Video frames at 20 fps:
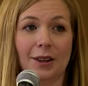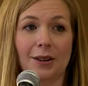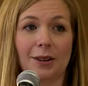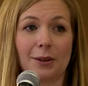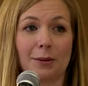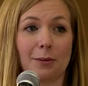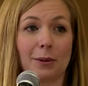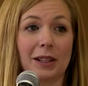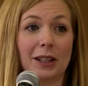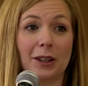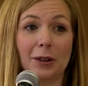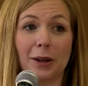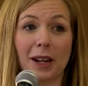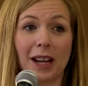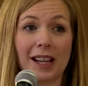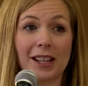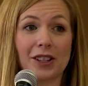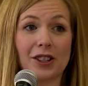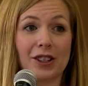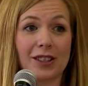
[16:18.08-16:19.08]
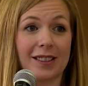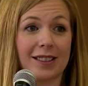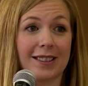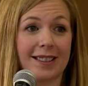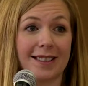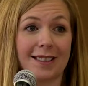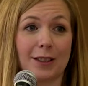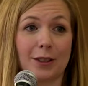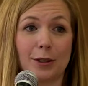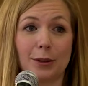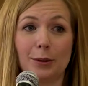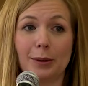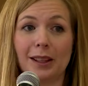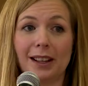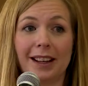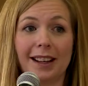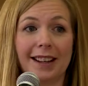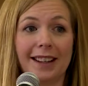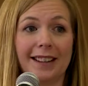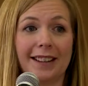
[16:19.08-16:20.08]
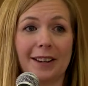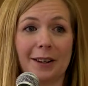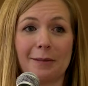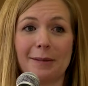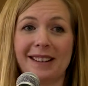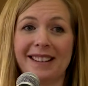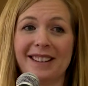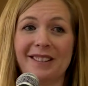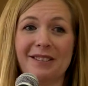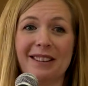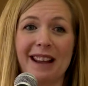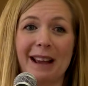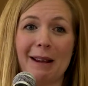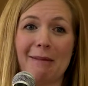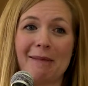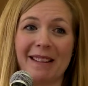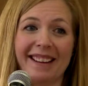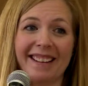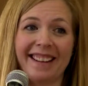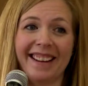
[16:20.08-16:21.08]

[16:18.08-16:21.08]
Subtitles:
Well, relocations, do line, I mean, you name it.